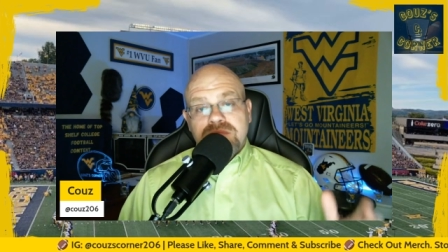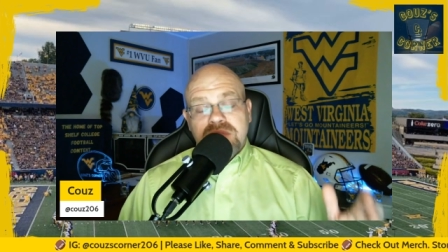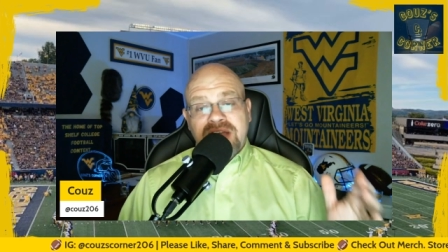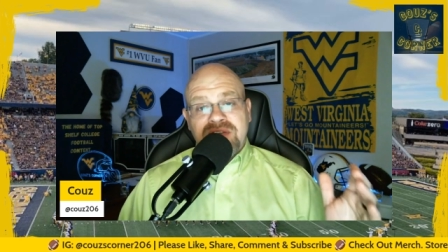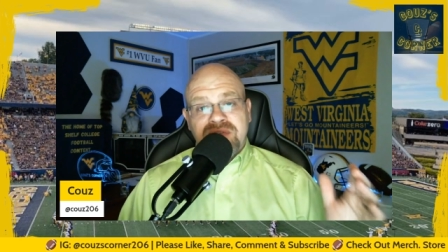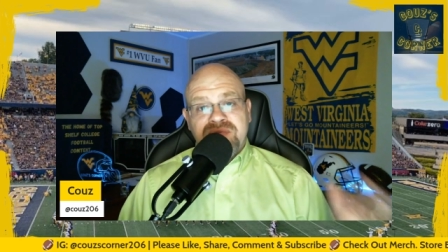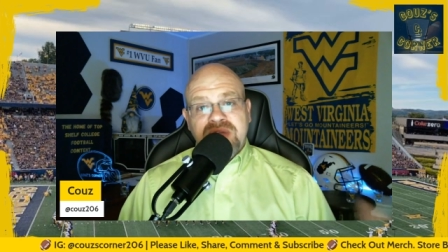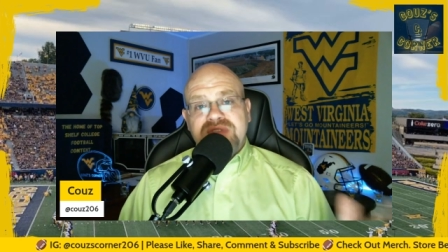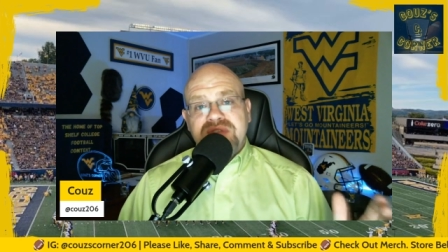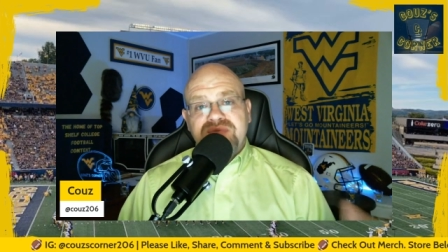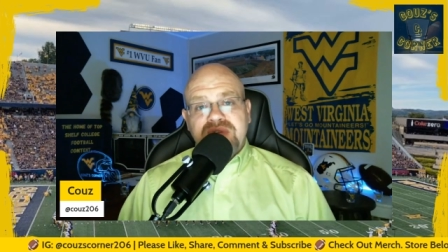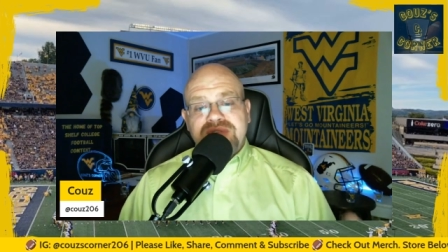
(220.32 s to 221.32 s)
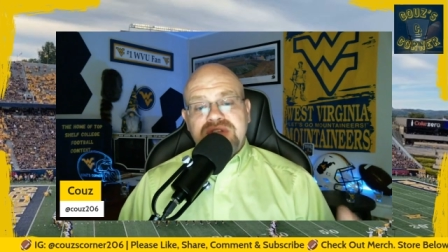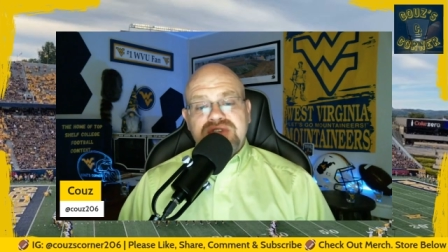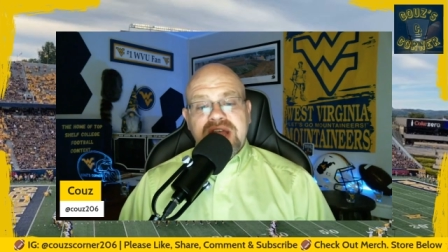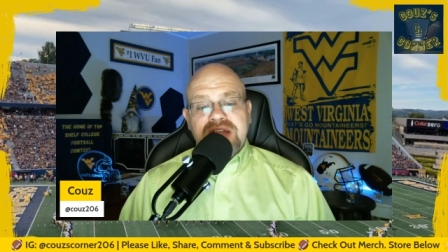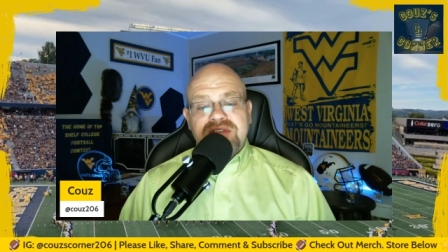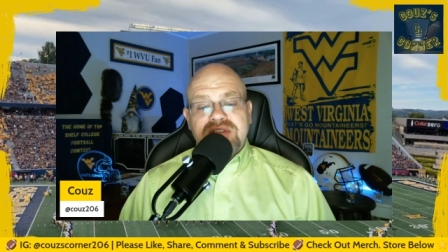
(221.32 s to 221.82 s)
as a fifty fifty
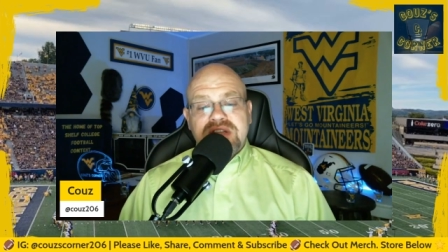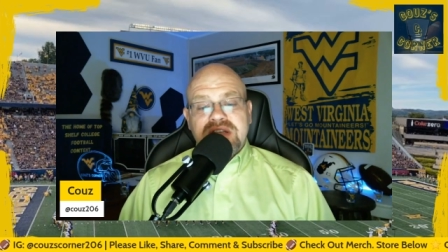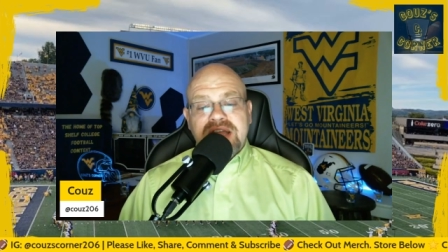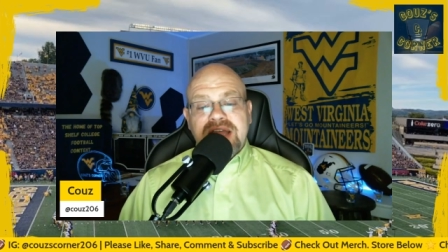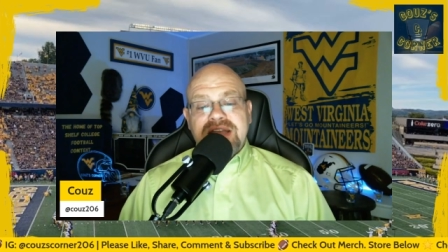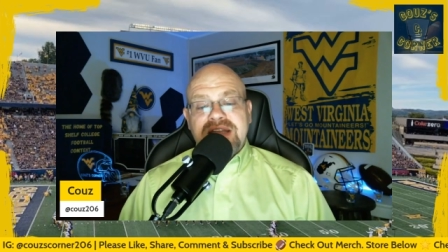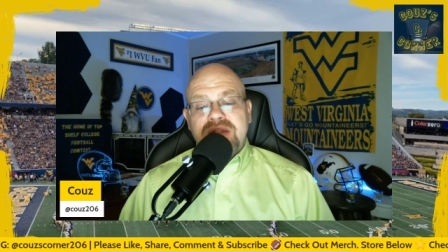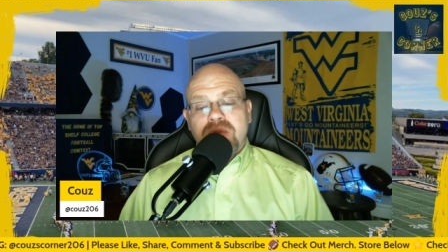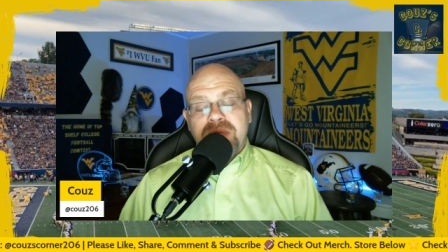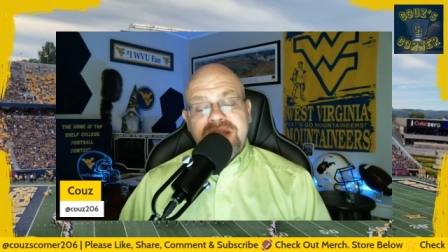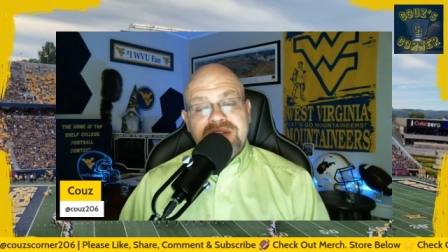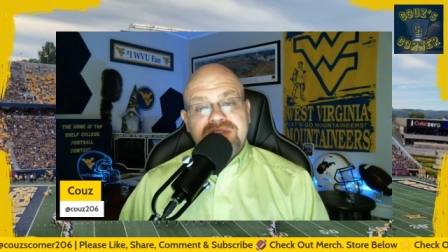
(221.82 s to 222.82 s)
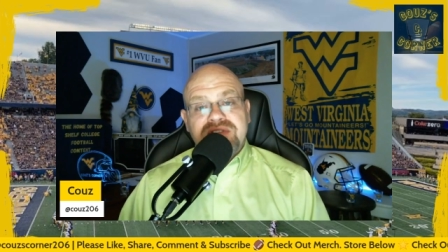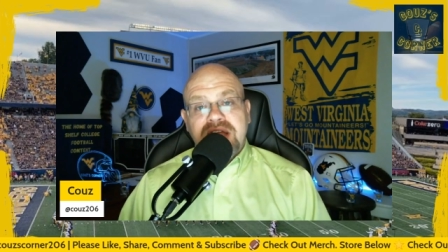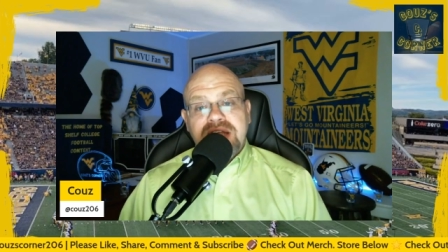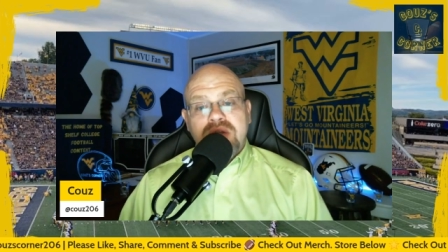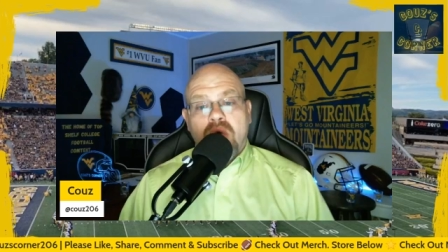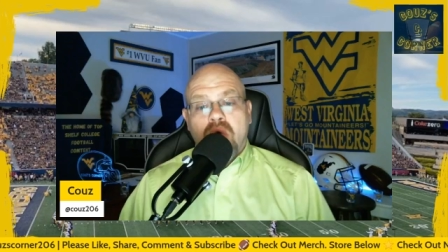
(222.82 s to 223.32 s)
chance to land at either Penn
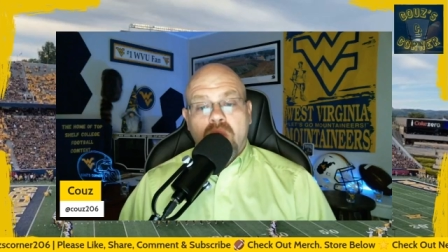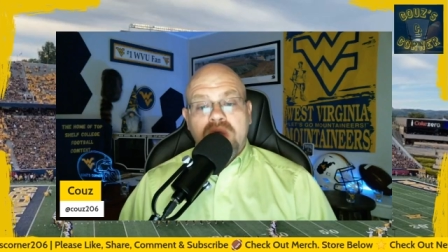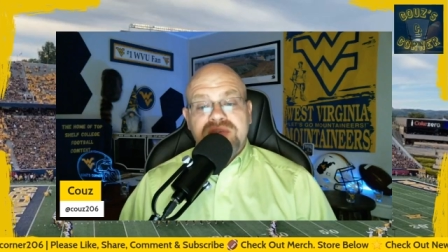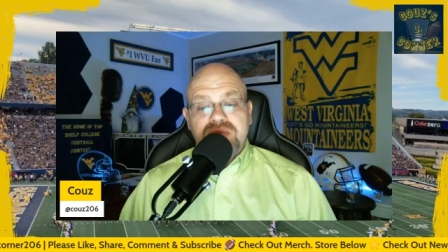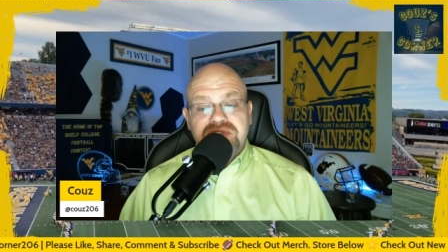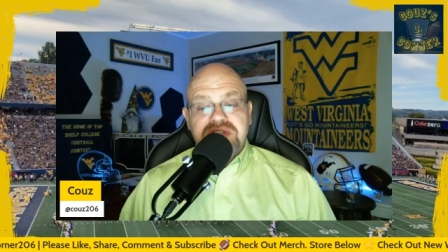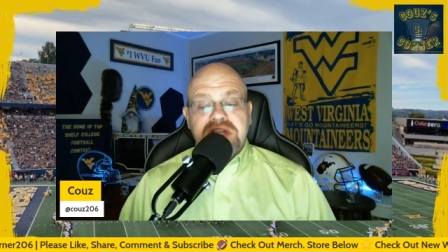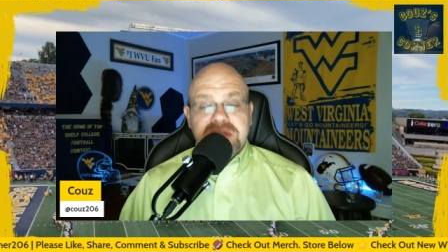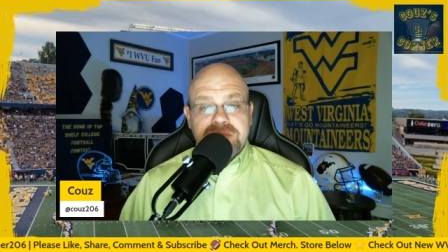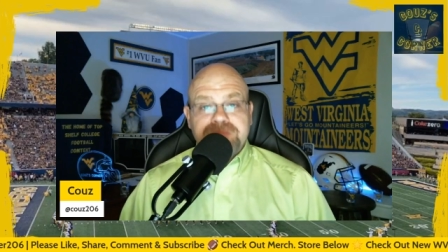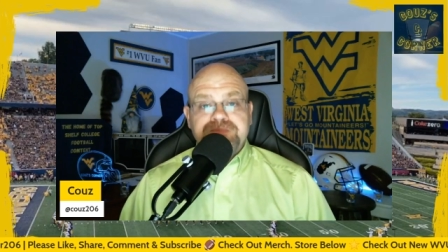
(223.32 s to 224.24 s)
State or West Virginia.